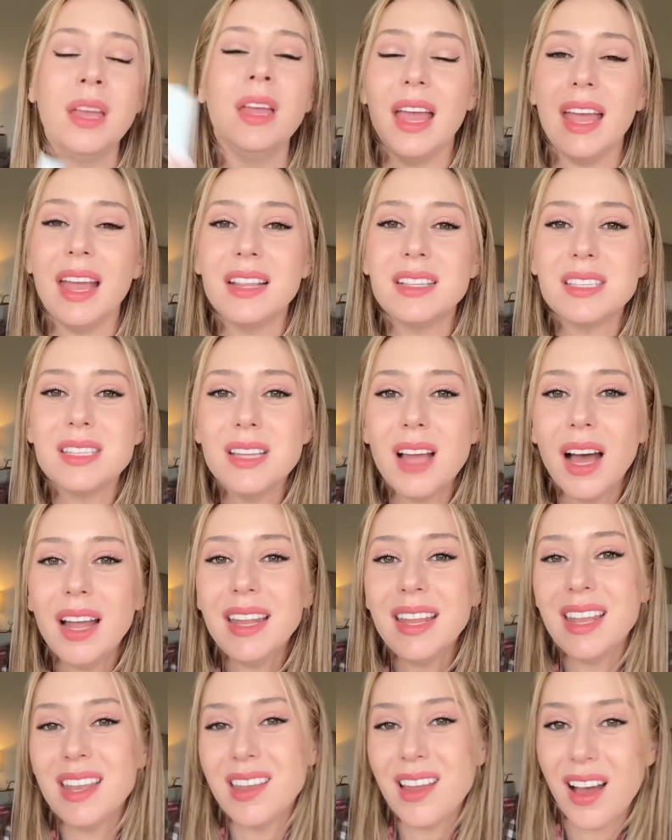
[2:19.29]
It's not
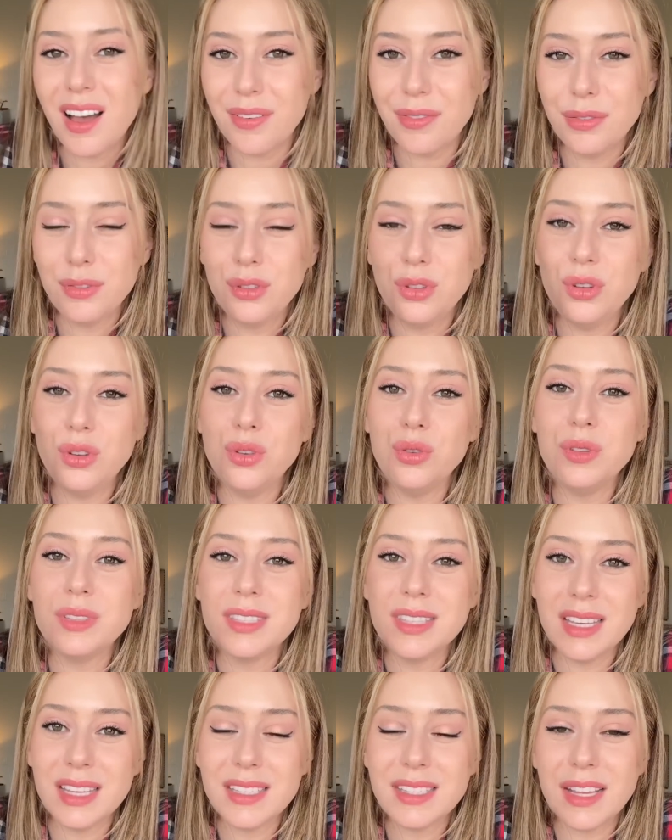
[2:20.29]
enough to use
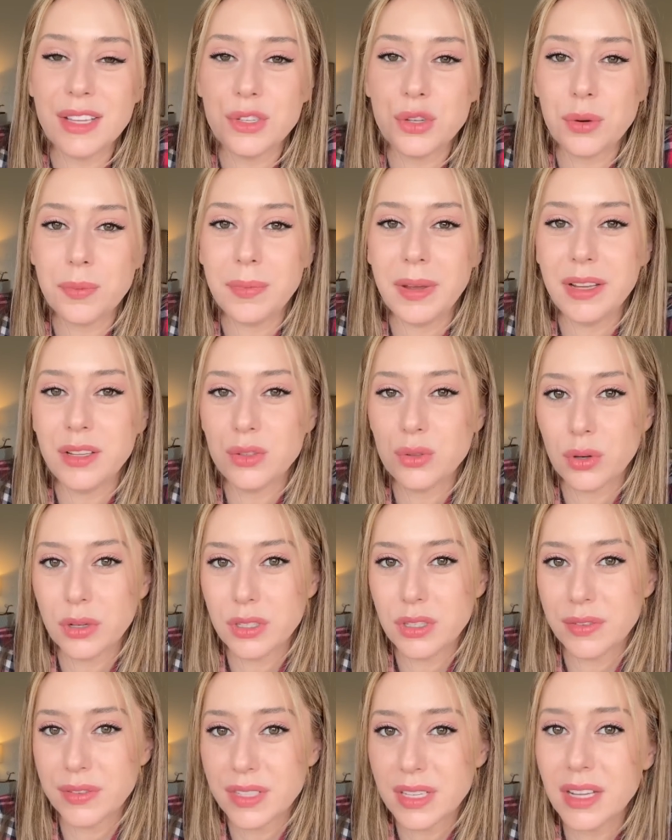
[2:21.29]
this as your main source
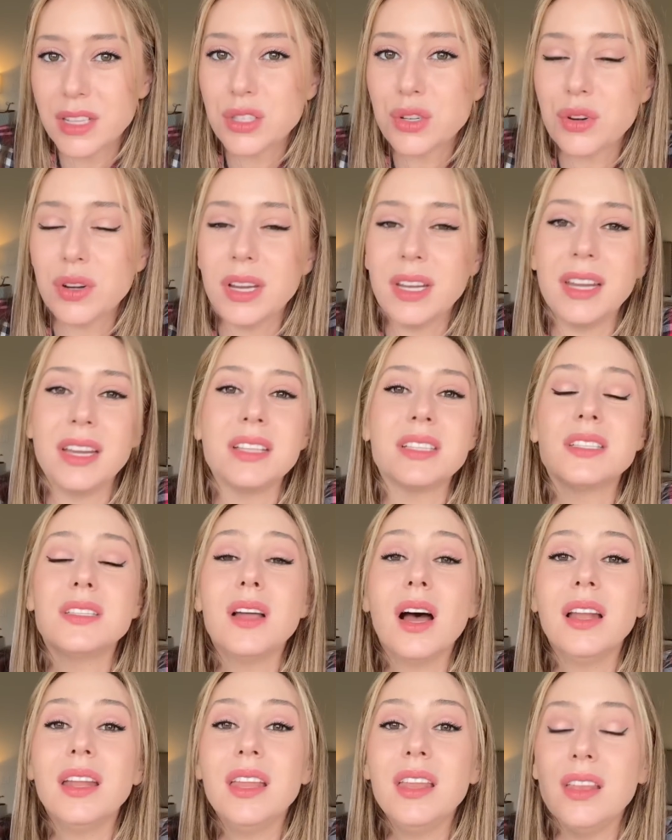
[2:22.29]
of sunscreen, and it's
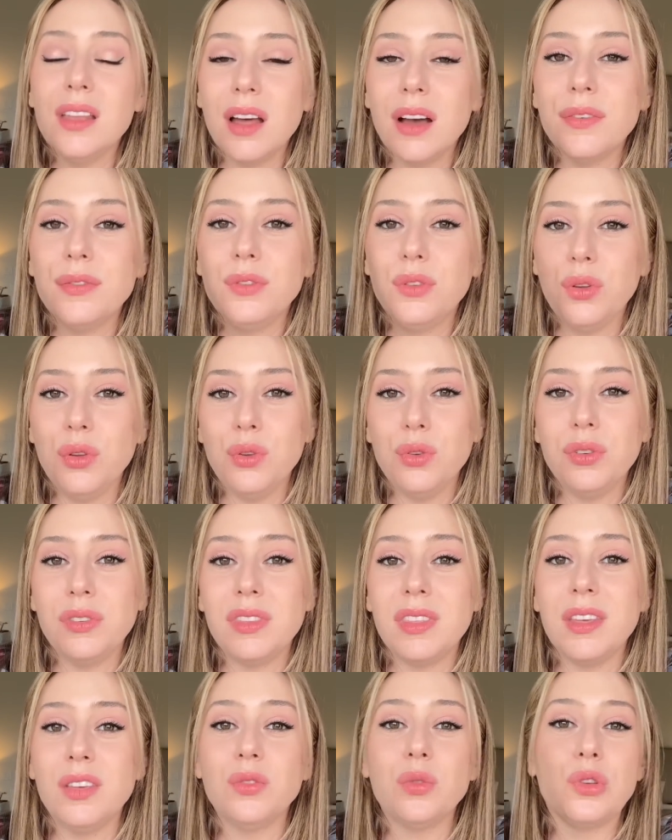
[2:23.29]
not enough to use
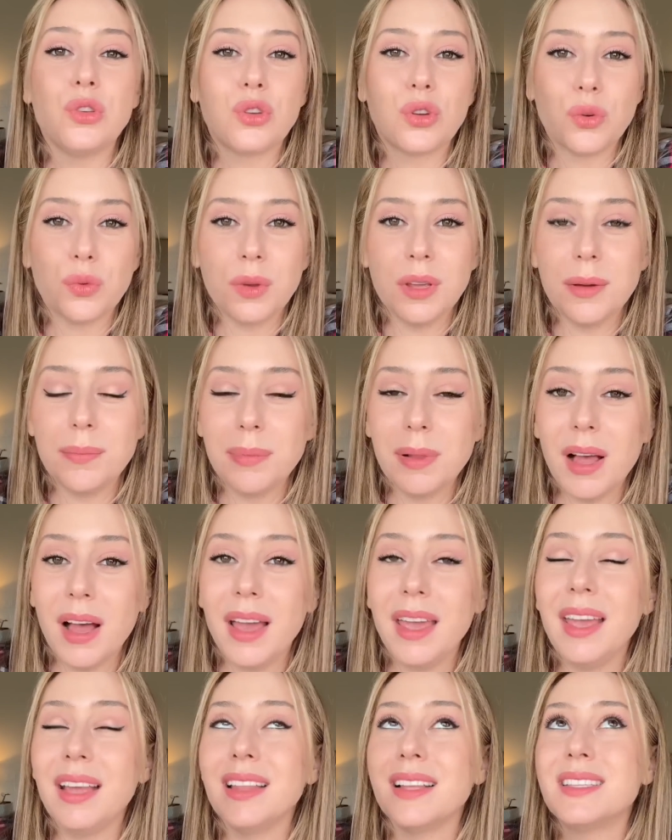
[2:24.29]
this when you're
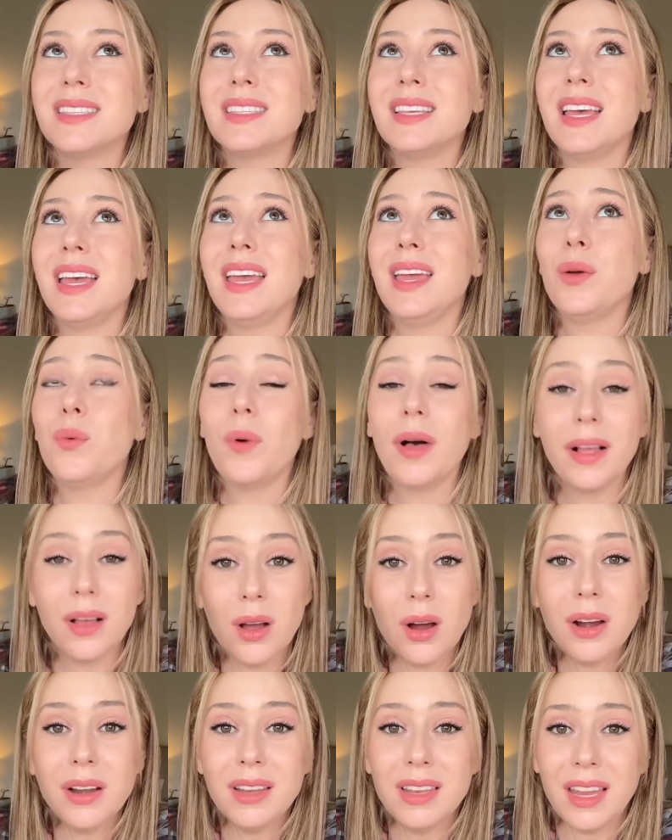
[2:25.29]
reapplying, let's say, while
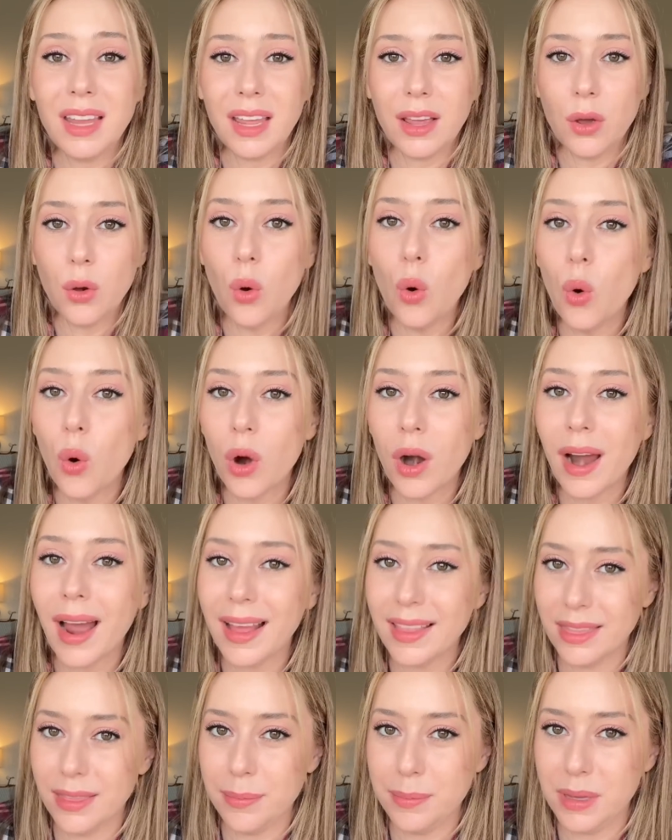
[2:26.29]
gardening or
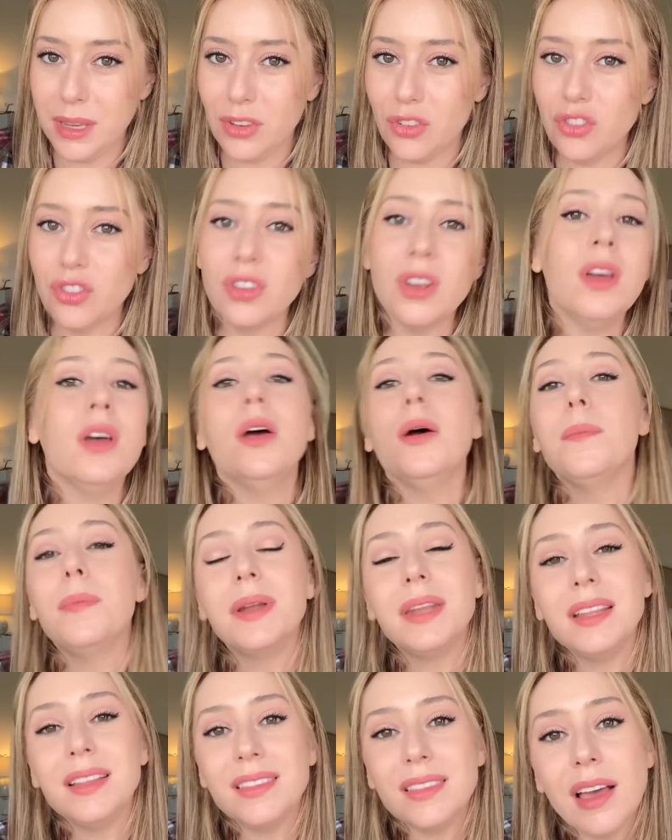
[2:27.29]
at the beach. But
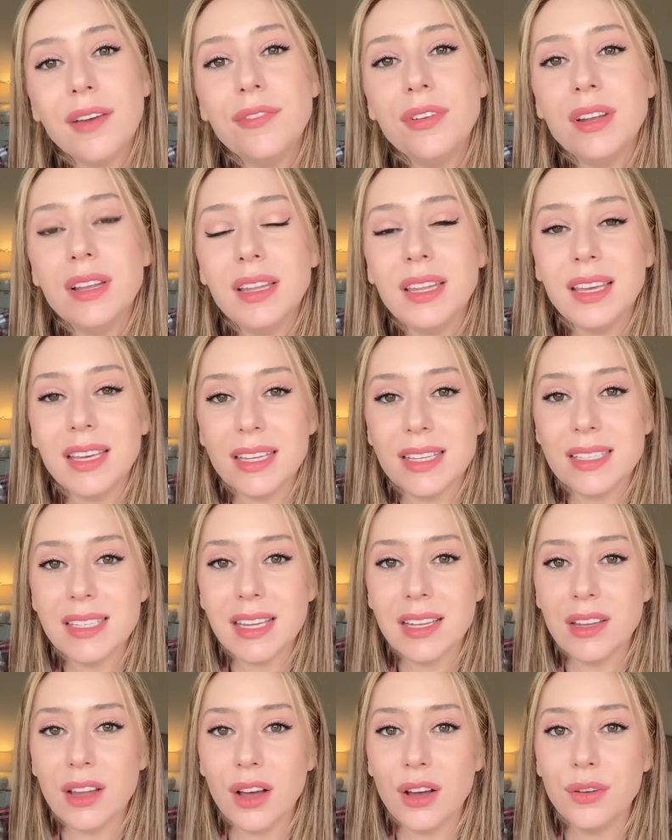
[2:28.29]
it definitely is
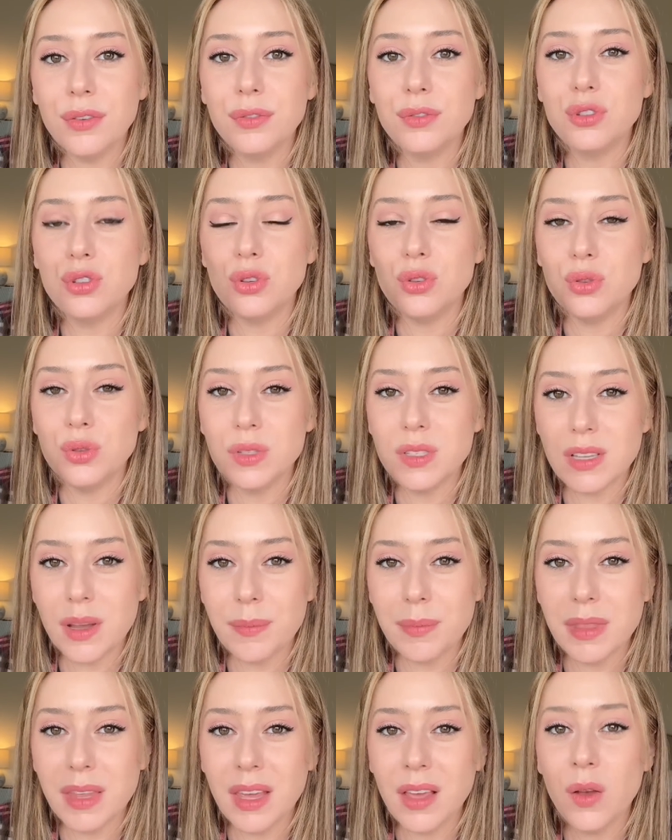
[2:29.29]
enough to do
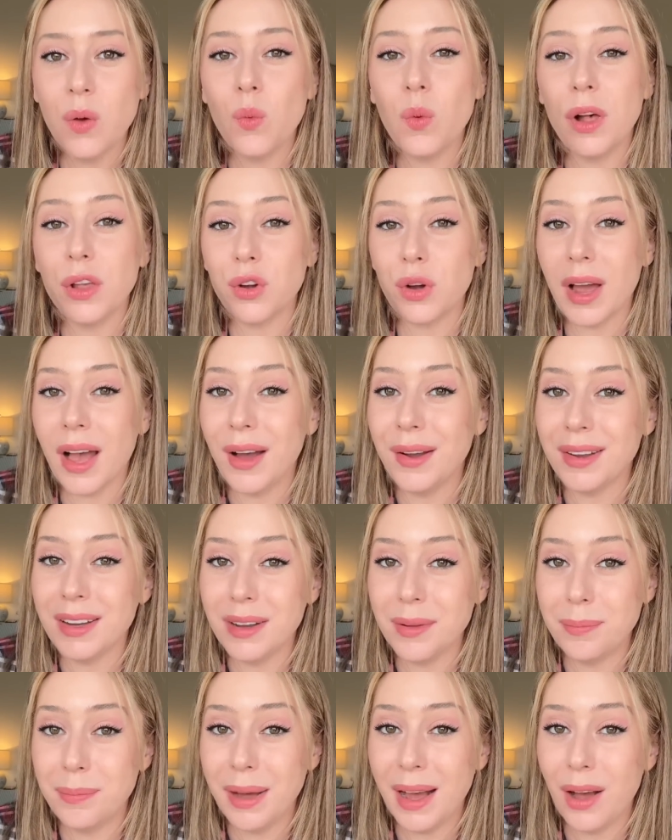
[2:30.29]
something while you're out and
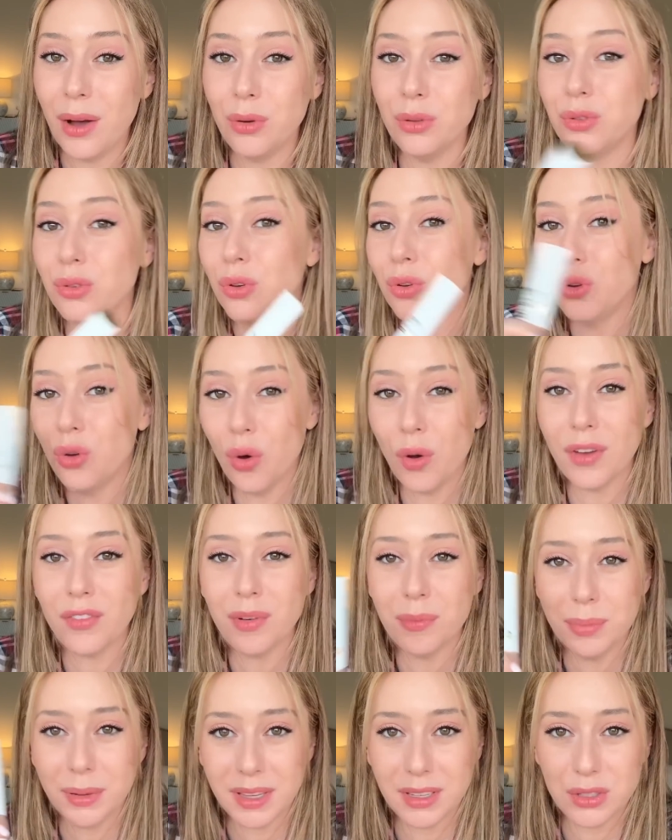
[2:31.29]
about, going
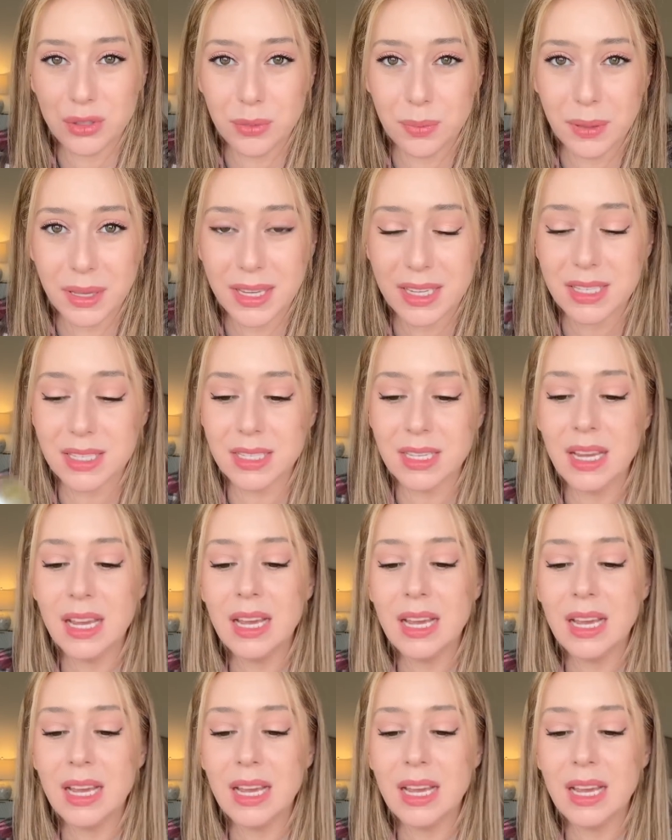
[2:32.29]
from place to place.